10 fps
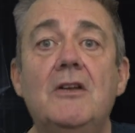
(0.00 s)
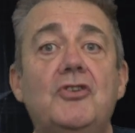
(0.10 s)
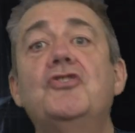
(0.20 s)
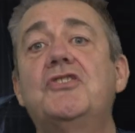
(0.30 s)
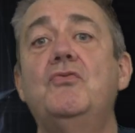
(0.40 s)

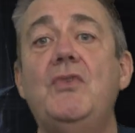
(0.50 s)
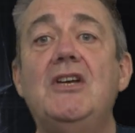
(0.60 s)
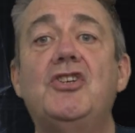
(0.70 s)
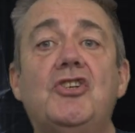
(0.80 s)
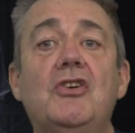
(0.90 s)
Just to
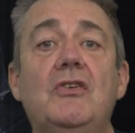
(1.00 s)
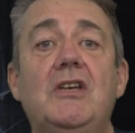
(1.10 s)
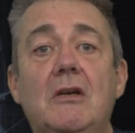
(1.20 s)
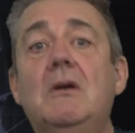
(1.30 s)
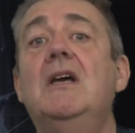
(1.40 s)
reassure
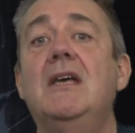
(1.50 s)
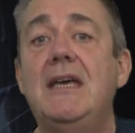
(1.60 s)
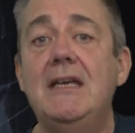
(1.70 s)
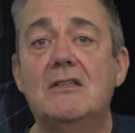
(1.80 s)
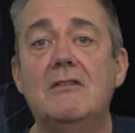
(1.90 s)
you,
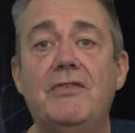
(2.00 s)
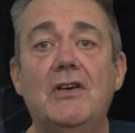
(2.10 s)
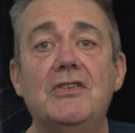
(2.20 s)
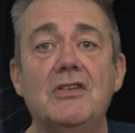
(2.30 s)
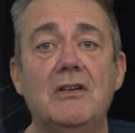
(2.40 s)
here's the
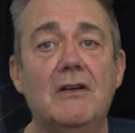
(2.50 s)
version